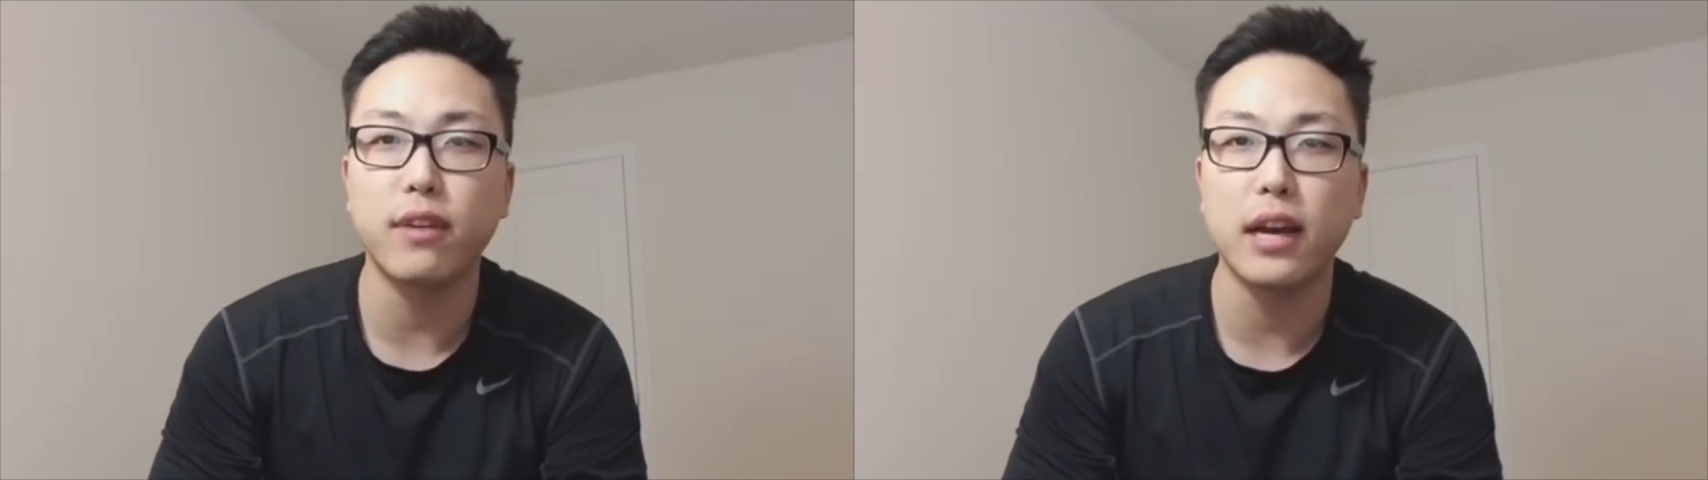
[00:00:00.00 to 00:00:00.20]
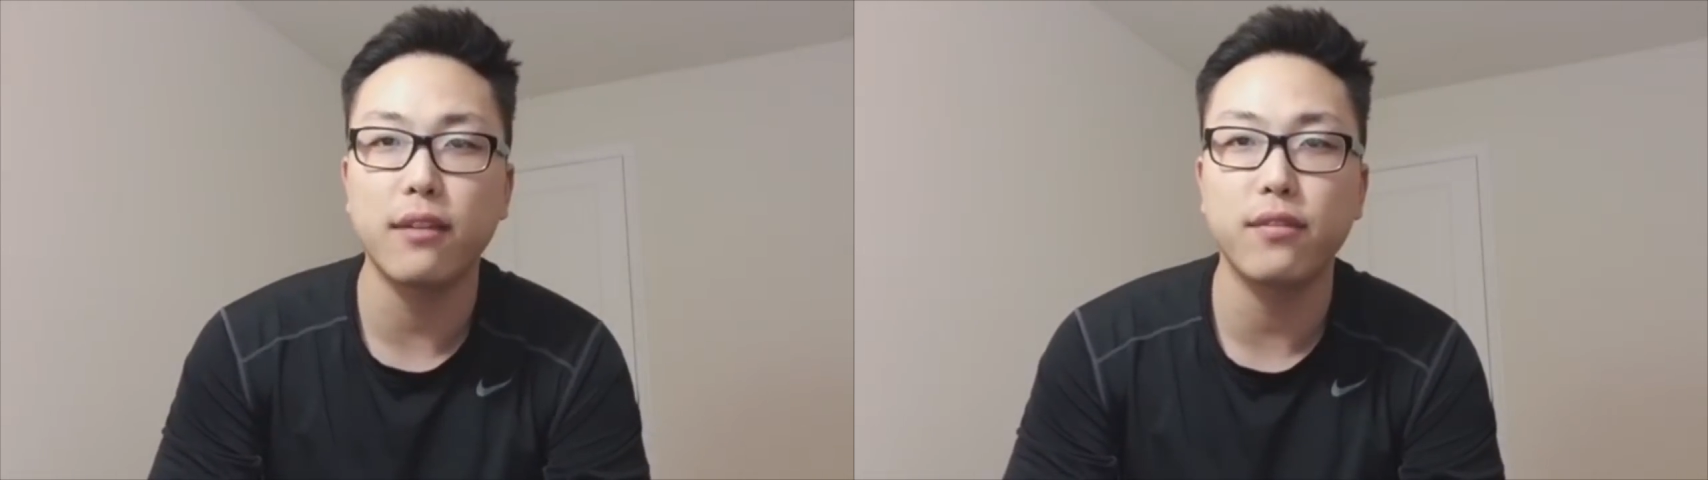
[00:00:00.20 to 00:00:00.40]

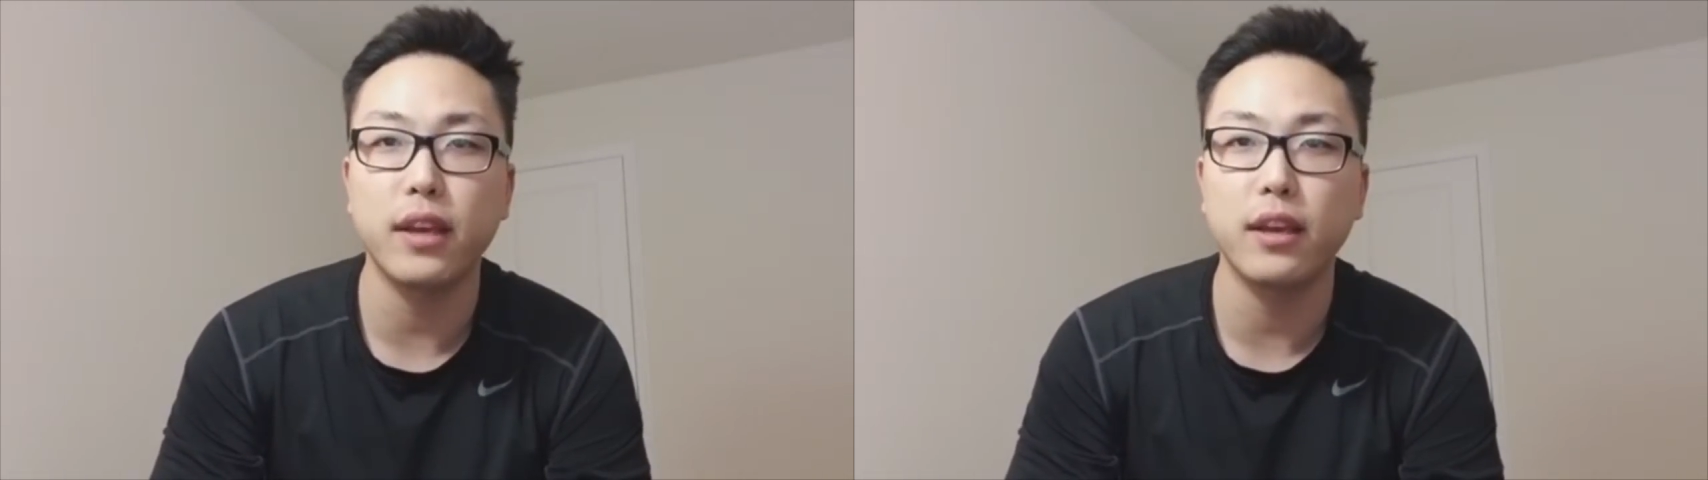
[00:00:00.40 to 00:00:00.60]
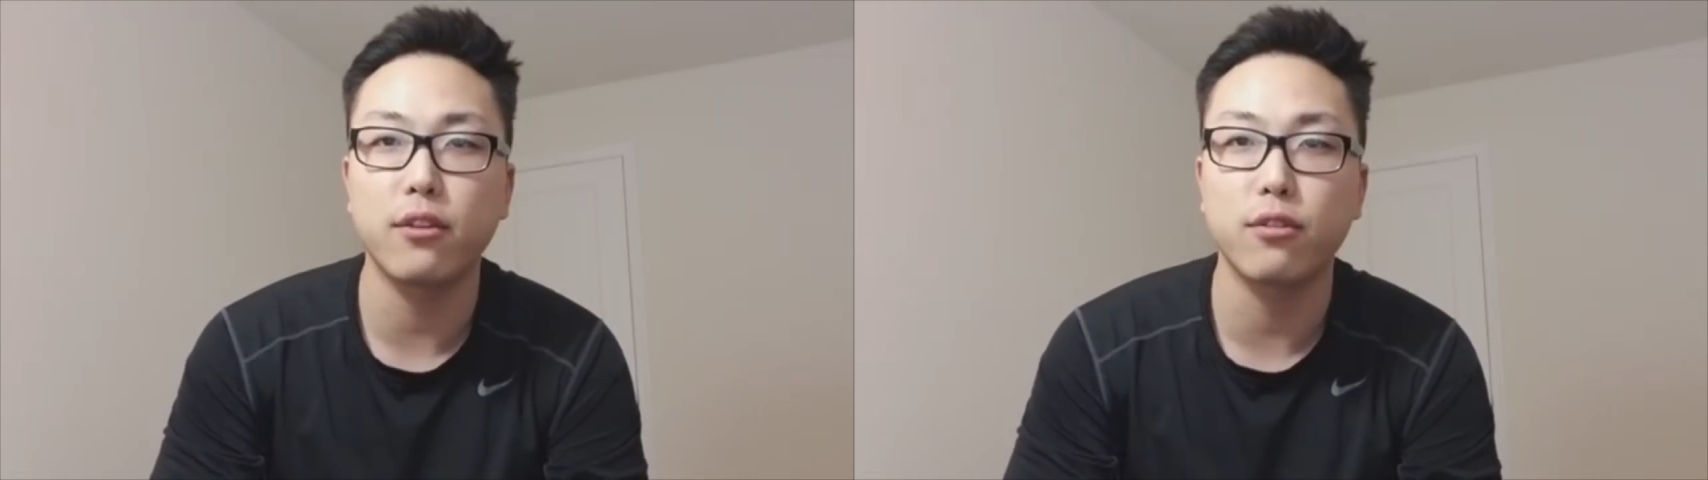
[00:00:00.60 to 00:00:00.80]

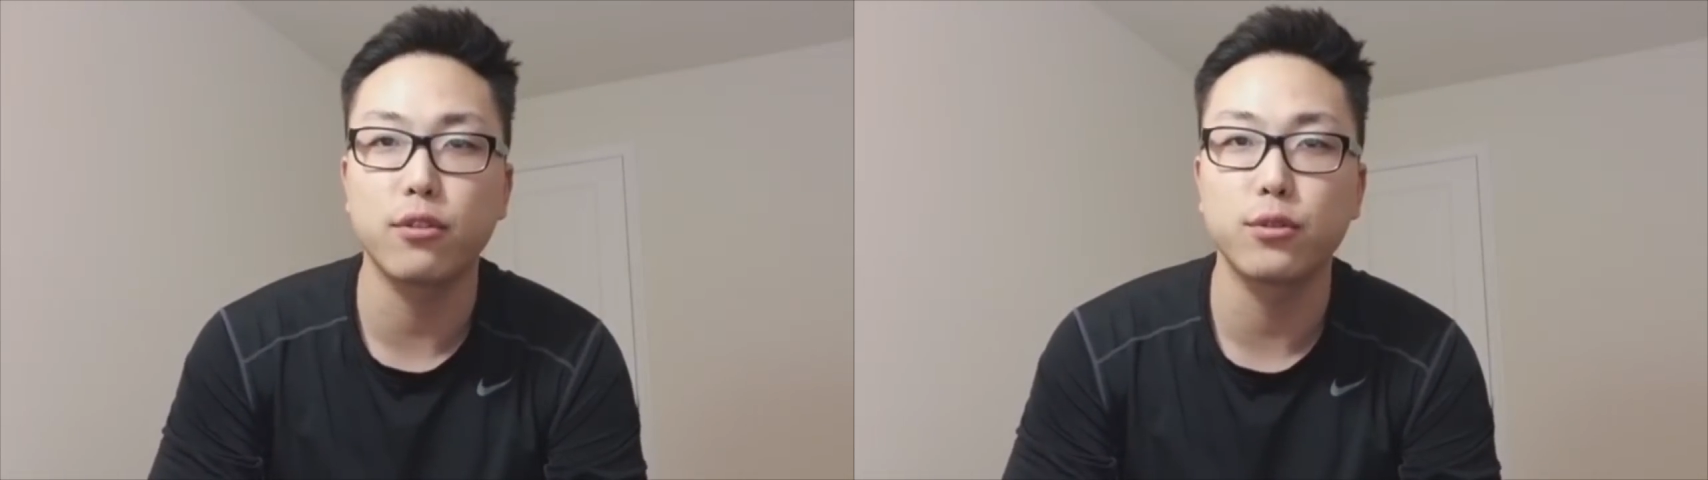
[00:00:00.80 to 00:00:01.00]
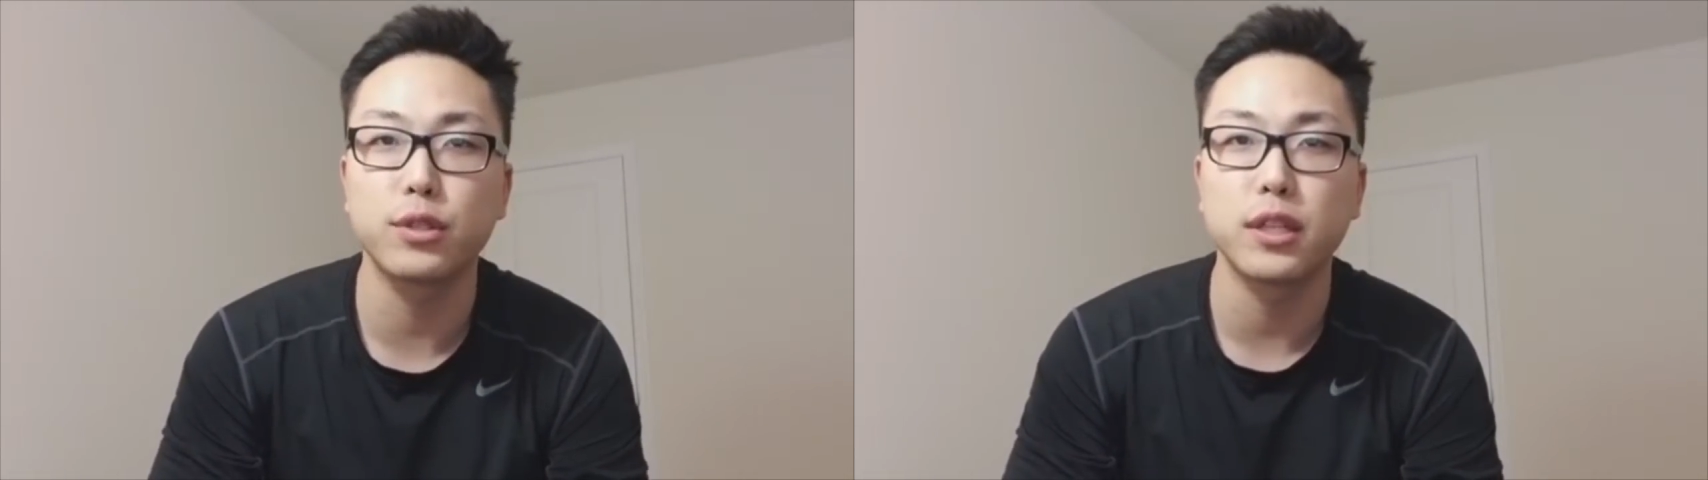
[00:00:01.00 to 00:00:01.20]
5-day
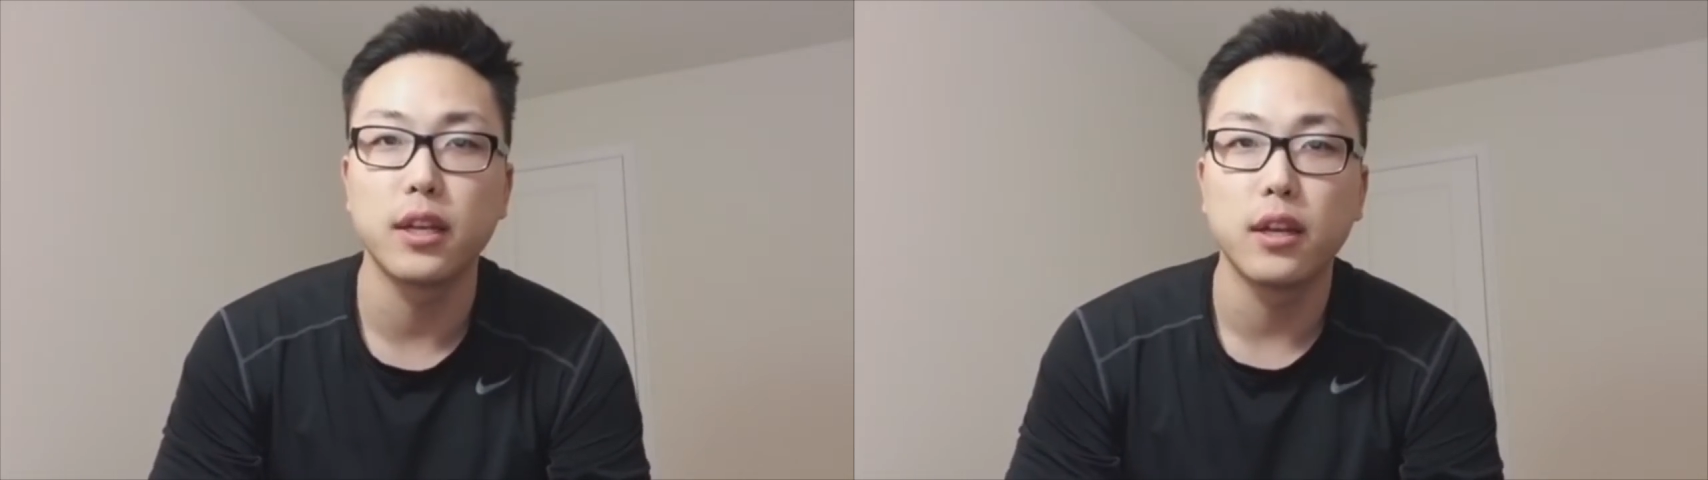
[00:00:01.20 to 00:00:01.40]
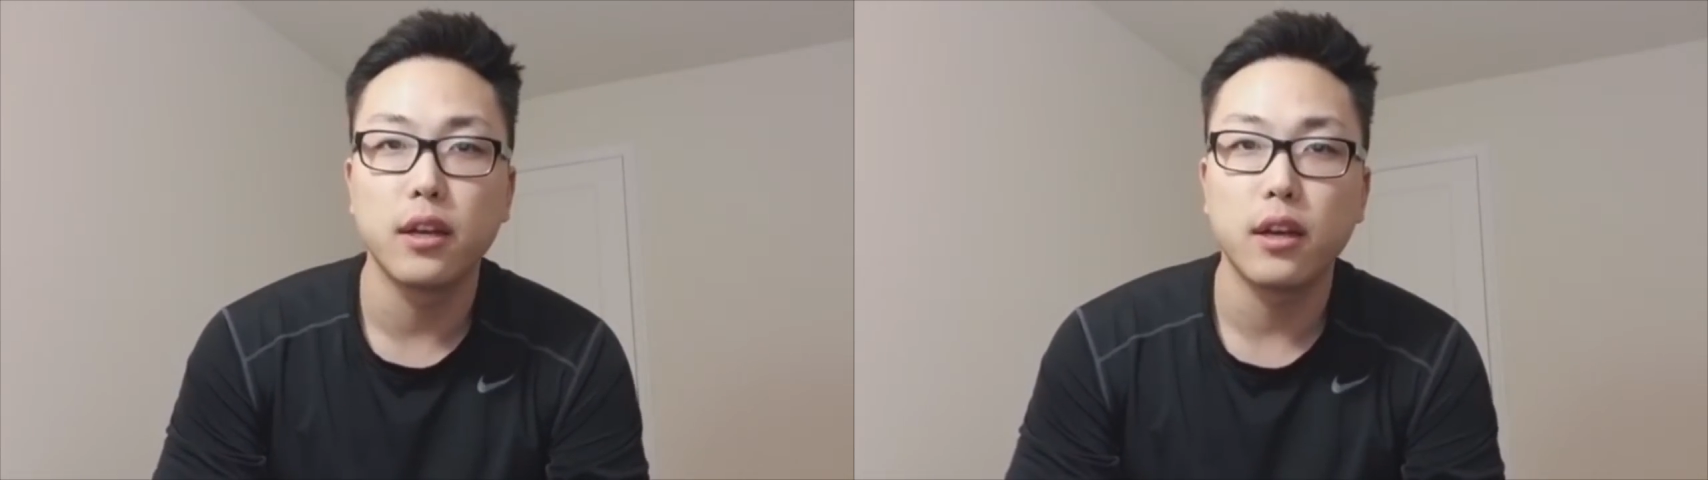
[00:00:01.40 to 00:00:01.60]
cruise
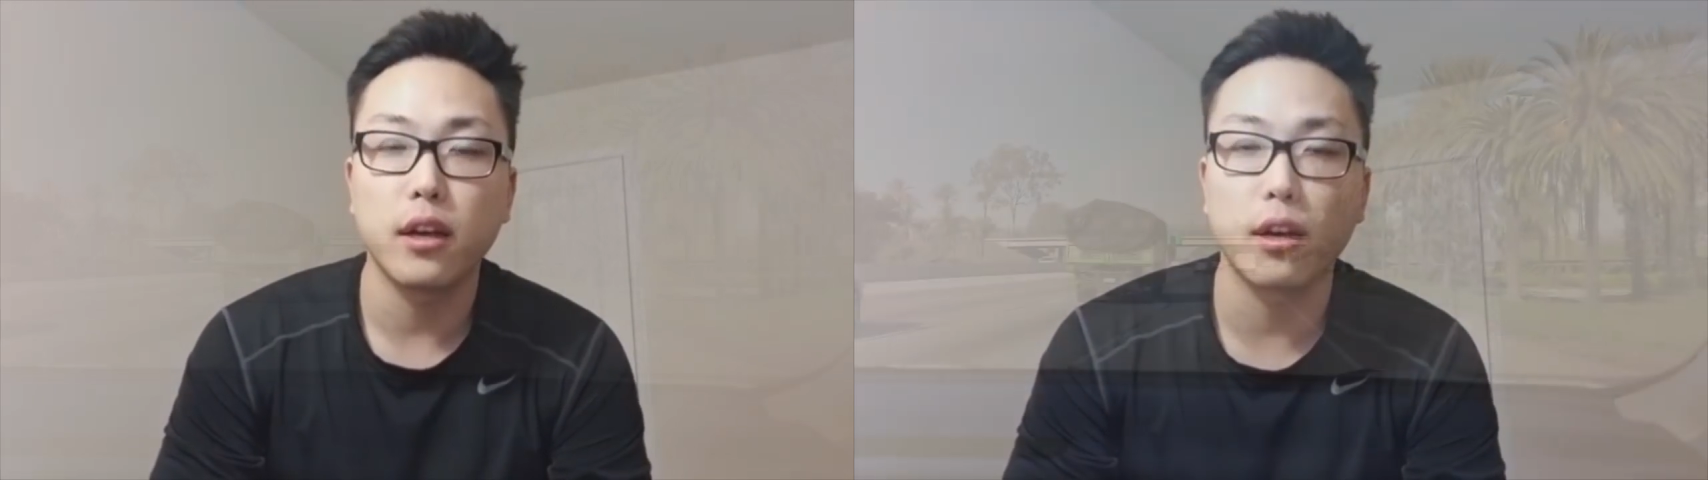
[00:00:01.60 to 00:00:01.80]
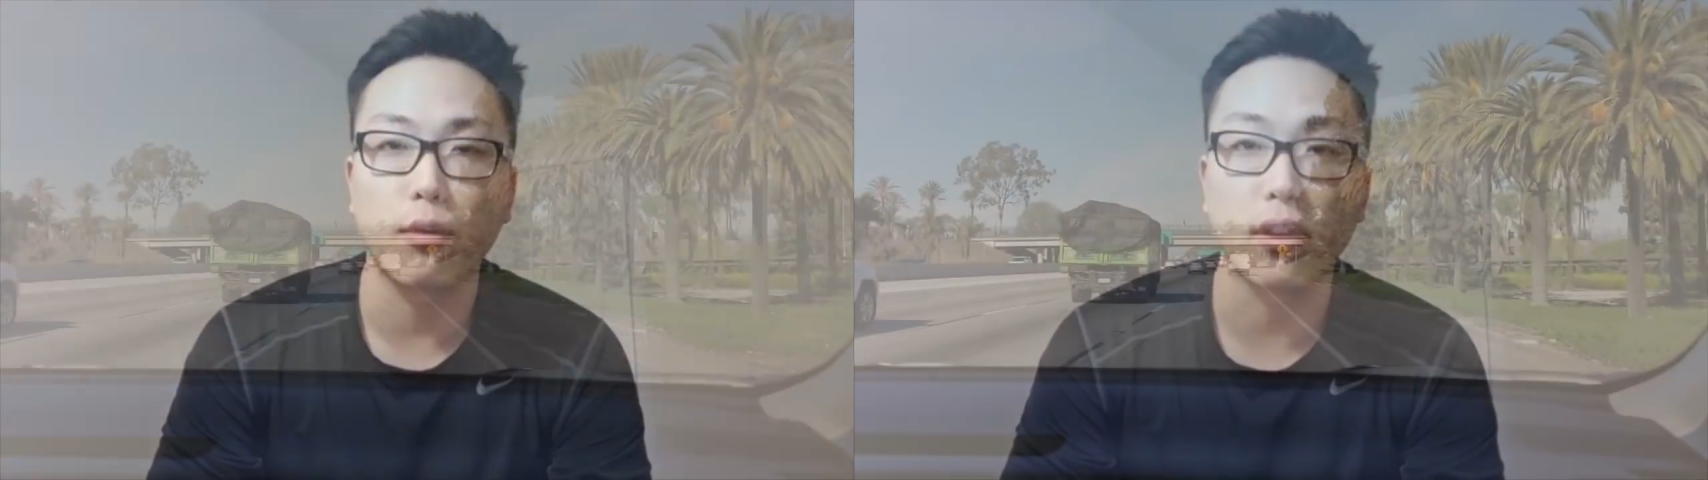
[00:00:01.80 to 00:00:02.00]

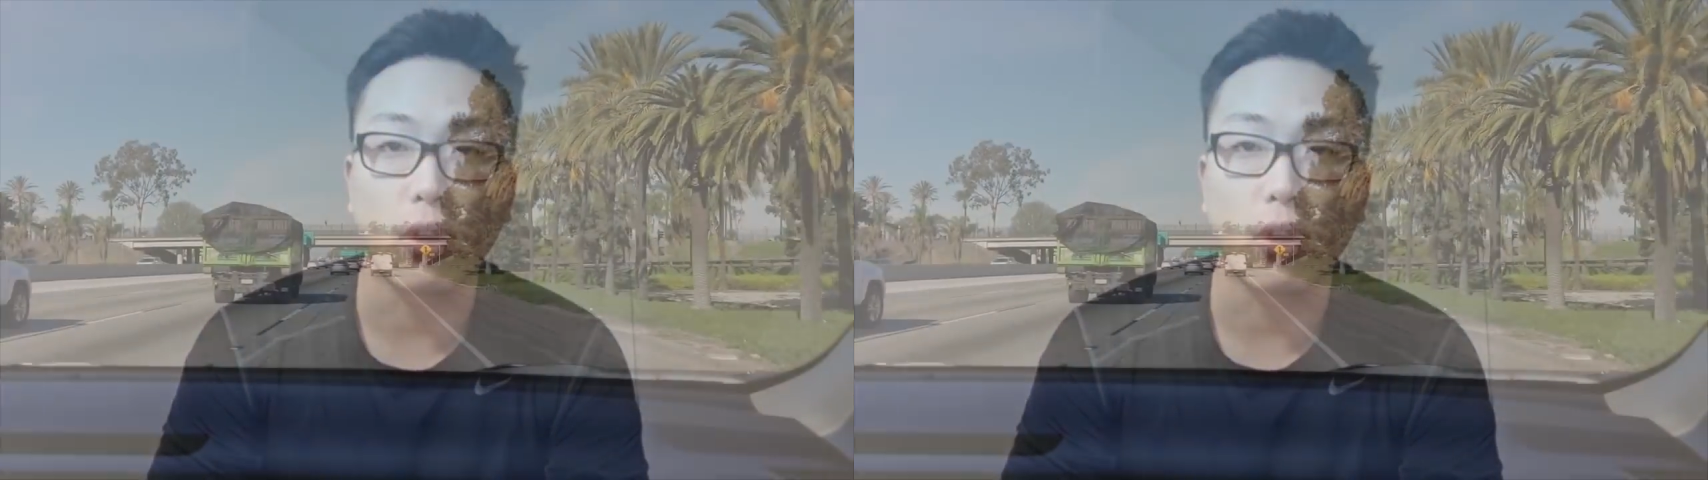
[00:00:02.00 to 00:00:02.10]
with